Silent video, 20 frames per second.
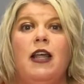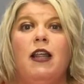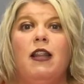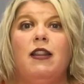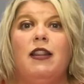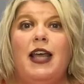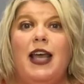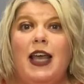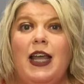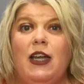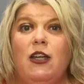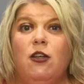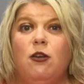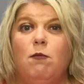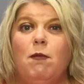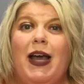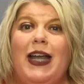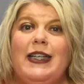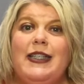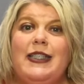Then you
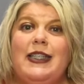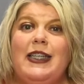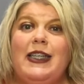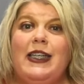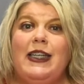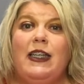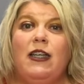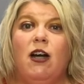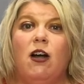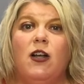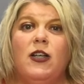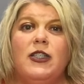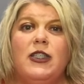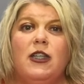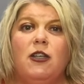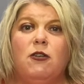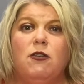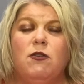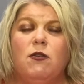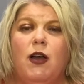might see
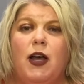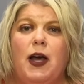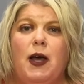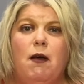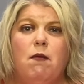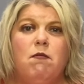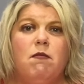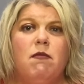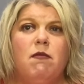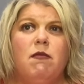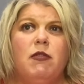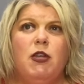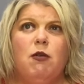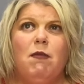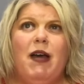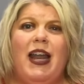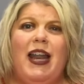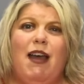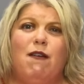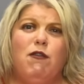also, you
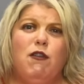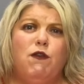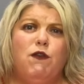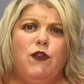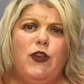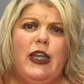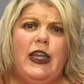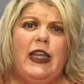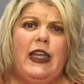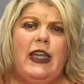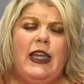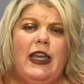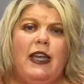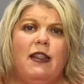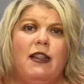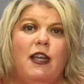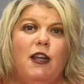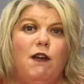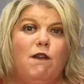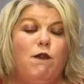might have a fee in
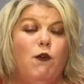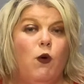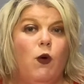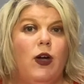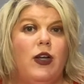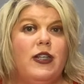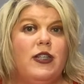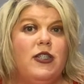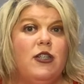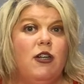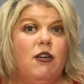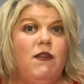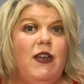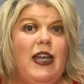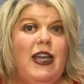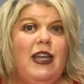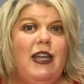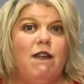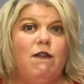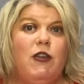there for a
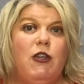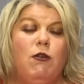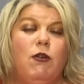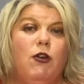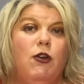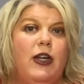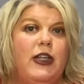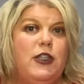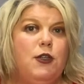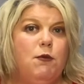survey if you agree to